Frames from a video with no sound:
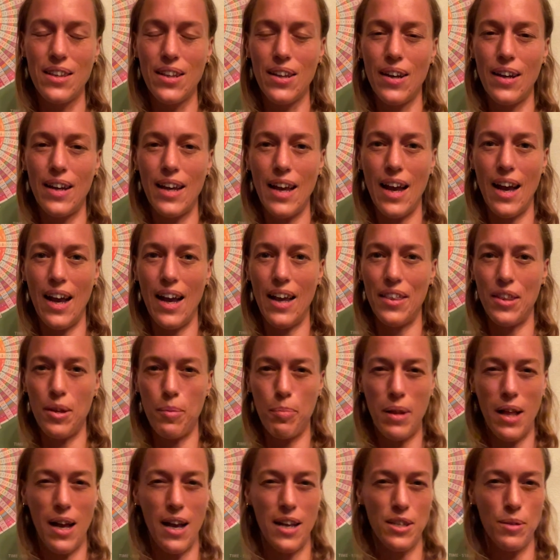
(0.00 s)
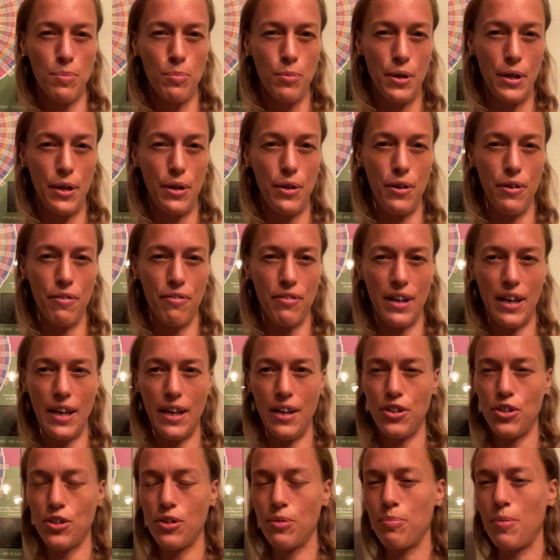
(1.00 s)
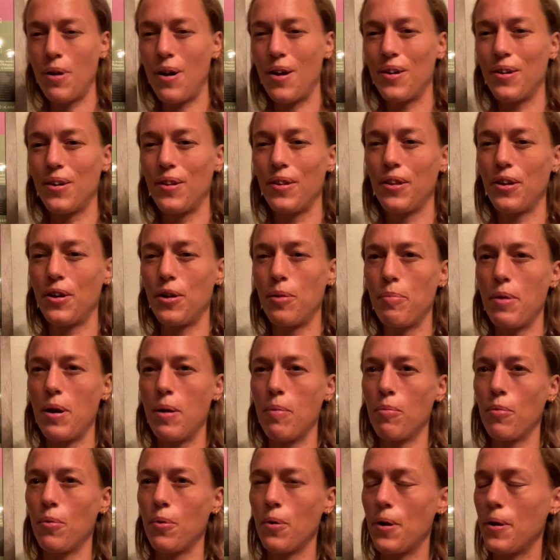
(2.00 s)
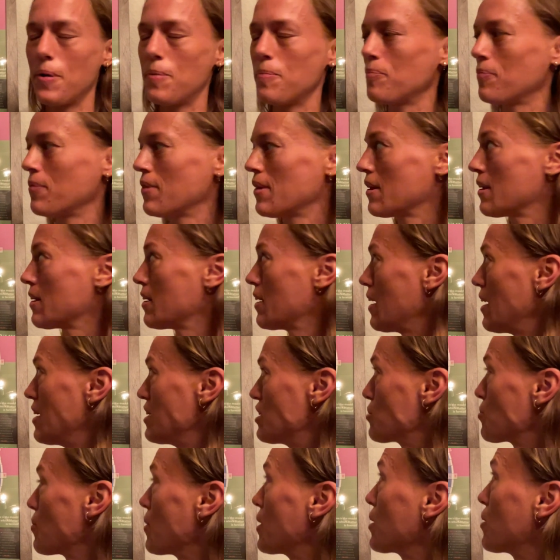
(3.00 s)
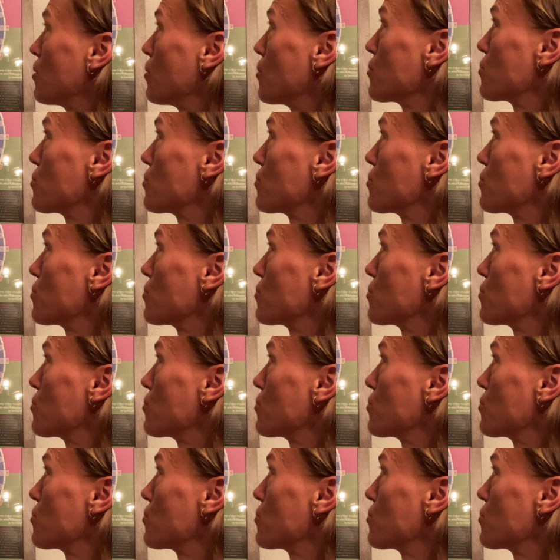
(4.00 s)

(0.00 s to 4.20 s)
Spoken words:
look at the Plasmoid Unification Model a little bit more. I just want to go